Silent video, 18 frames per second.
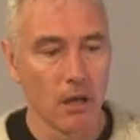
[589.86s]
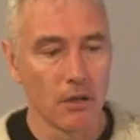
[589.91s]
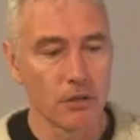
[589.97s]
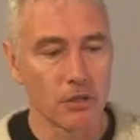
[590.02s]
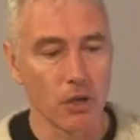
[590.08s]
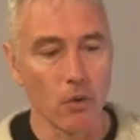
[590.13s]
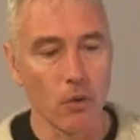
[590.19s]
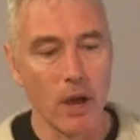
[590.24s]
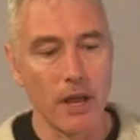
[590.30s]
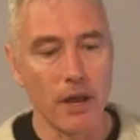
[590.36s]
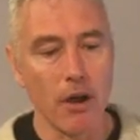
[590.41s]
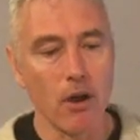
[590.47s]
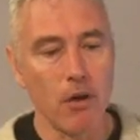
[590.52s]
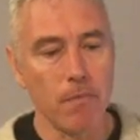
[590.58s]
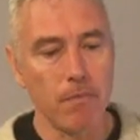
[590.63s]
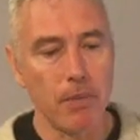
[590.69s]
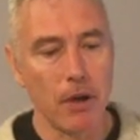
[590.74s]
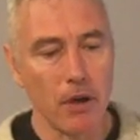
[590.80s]
So wide
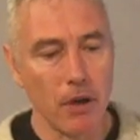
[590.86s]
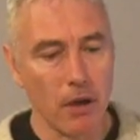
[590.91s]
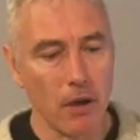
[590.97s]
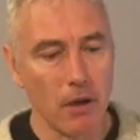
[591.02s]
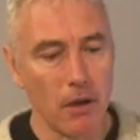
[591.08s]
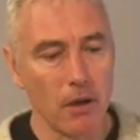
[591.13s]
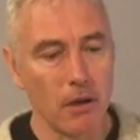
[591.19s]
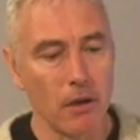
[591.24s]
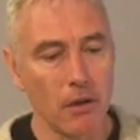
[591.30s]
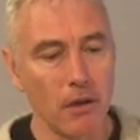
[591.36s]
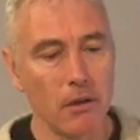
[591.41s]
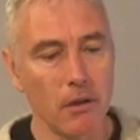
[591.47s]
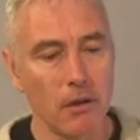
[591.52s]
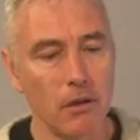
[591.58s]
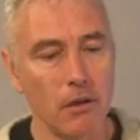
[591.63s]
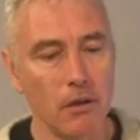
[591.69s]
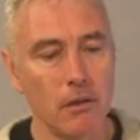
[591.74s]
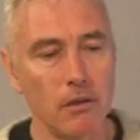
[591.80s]

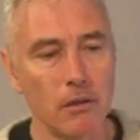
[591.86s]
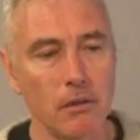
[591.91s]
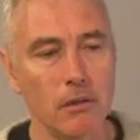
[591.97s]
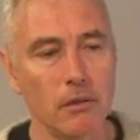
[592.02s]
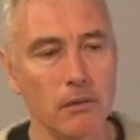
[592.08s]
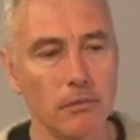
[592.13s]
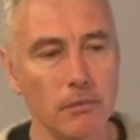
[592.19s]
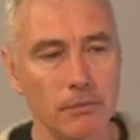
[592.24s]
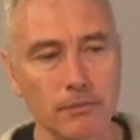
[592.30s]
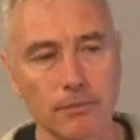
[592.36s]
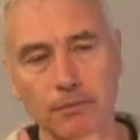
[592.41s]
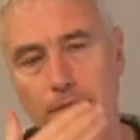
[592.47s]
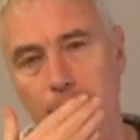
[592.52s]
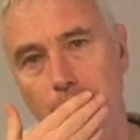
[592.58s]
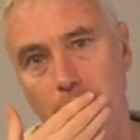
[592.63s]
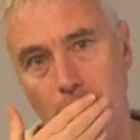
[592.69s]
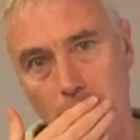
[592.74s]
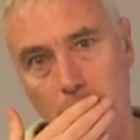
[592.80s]
open.
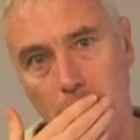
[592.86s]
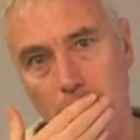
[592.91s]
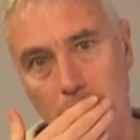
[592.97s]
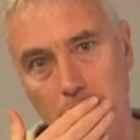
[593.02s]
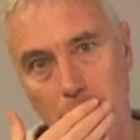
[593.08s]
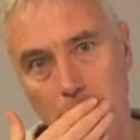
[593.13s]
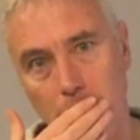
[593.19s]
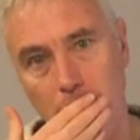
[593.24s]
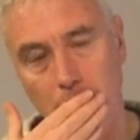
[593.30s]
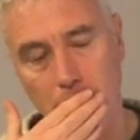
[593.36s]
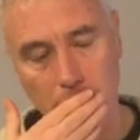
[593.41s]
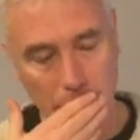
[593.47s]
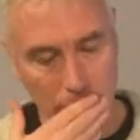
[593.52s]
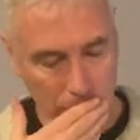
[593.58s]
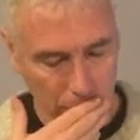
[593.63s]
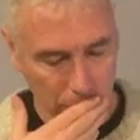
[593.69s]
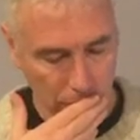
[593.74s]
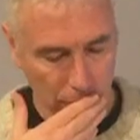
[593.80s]
Just so
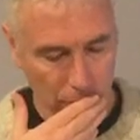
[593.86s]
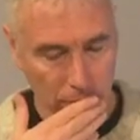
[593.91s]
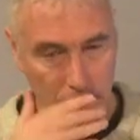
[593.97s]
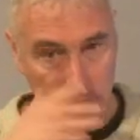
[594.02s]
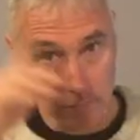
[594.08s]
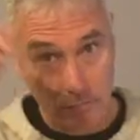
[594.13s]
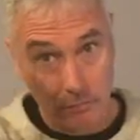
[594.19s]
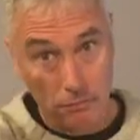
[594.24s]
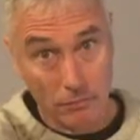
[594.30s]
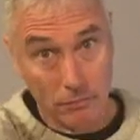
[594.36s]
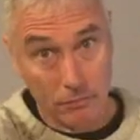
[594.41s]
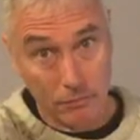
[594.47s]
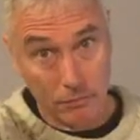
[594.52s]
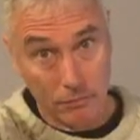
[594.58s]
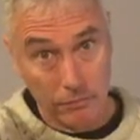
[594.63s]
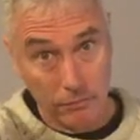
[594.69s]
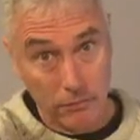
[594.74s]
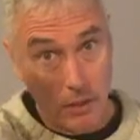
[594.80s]
wide
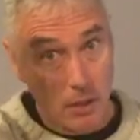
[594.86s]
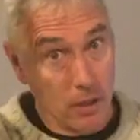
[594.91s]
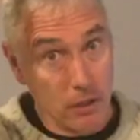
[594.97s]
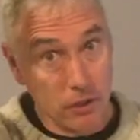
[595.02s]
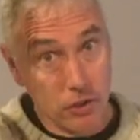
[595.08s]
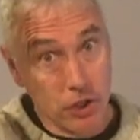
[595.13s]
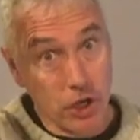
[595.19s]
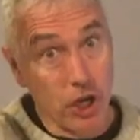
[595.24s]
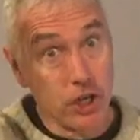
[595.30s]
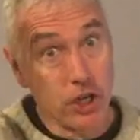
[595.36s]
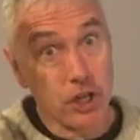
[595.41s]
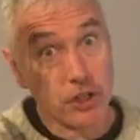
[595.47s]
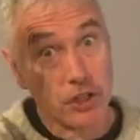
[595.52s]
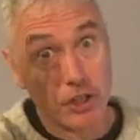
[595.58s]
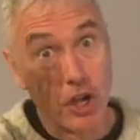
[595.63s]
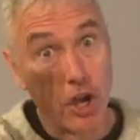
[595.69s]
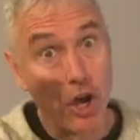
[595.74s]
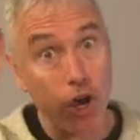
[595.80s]
open.
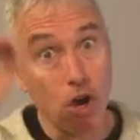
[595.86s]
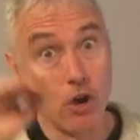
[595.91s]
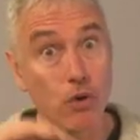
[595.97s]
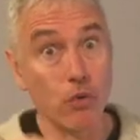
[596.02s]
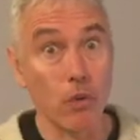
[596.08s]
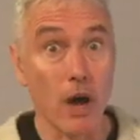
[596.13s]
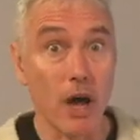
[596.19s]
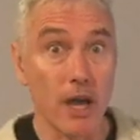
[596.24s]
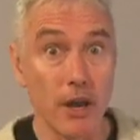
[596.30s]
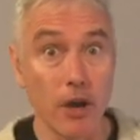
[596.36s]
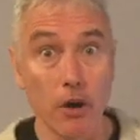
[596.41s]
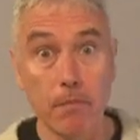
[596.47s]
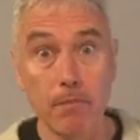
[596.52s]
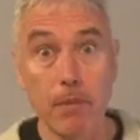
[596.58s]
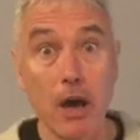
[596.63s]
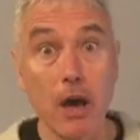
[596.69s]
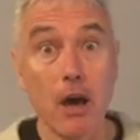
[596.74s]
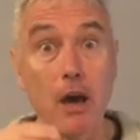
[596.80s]
Just so wide
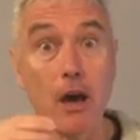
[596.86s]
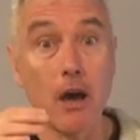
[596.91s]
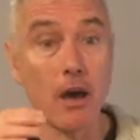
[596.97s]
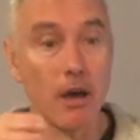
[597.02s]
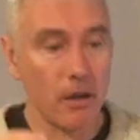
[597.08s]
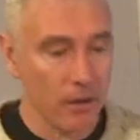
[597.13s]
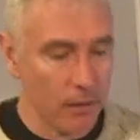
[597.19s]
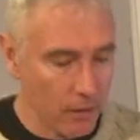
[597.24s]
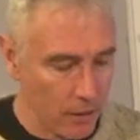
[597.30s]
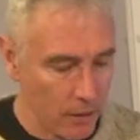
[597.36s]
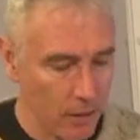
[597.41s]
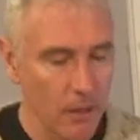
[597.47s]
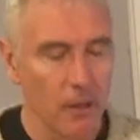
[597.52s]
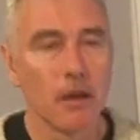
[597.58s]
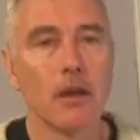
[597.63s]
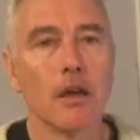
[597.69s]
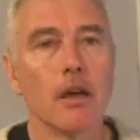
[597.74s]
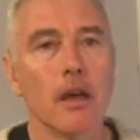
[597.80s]
open.
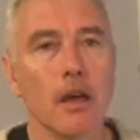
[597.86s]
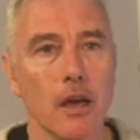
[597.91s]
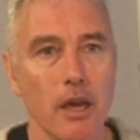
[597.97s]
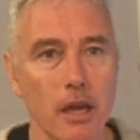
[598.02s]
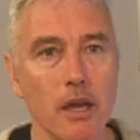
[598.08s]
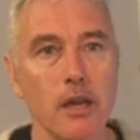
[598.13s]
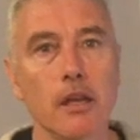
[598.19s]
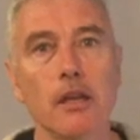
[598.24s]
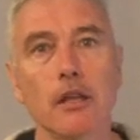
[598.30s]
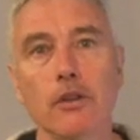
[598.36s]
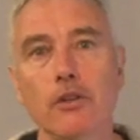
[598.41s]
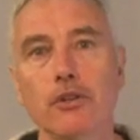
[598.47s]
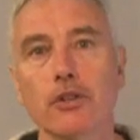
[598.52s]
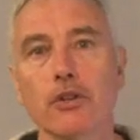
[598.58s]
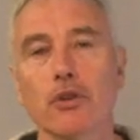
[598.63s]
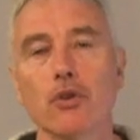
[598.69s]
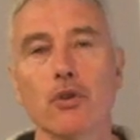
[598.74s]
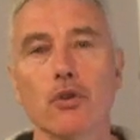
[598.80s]

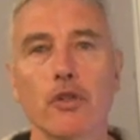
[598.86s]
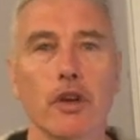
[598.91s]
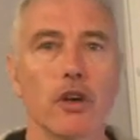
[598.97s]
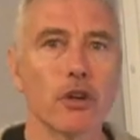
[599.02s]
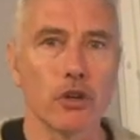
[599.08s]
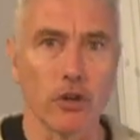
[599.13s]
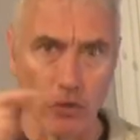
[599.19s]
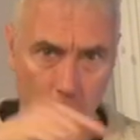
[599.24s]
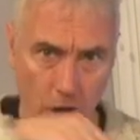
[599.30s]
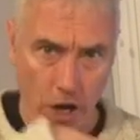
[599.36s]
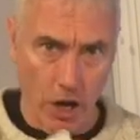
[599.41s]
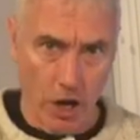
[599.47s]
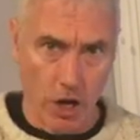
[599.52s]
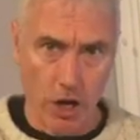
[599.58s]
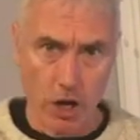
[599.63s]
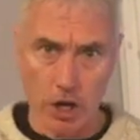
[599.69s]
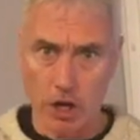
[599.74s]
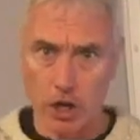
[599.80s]
Into the
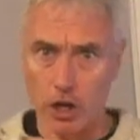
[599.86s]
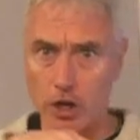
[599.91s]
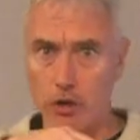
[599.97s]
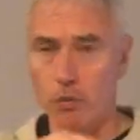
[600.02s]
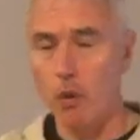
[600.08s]
great